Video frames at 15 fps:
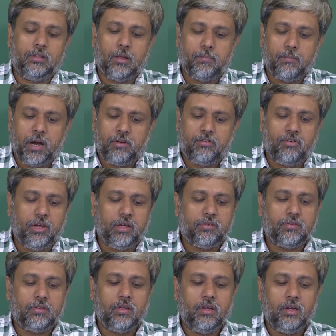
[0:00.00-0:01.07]
the
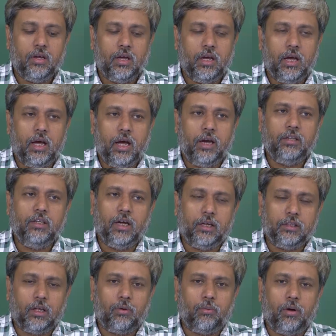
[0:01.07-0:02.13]
matrix and the
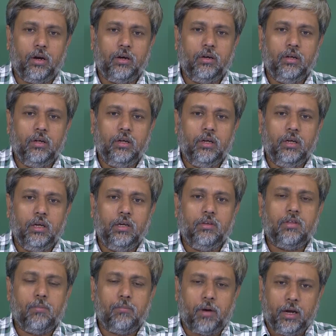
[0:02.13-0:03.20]
other one
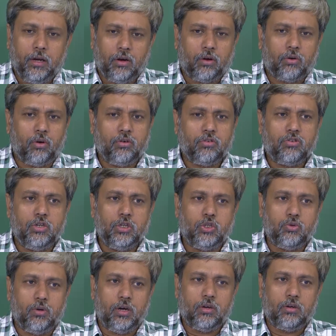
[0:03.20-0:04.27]
is a minor
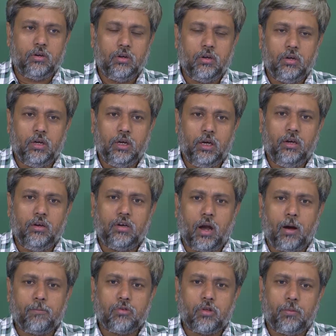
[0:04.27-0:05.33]
constituent in
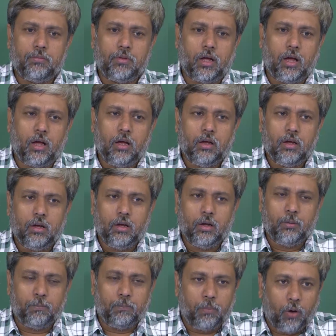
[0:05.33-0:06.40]
terms of the
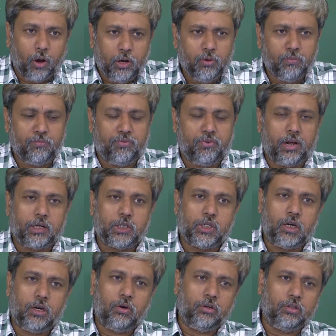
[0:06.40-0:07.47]
volume
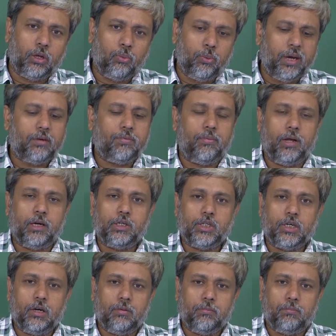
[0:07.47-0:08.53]
fraction or the weight
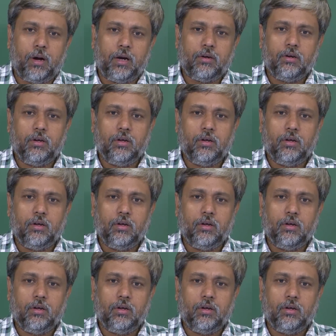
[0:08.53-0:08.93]
fraction, but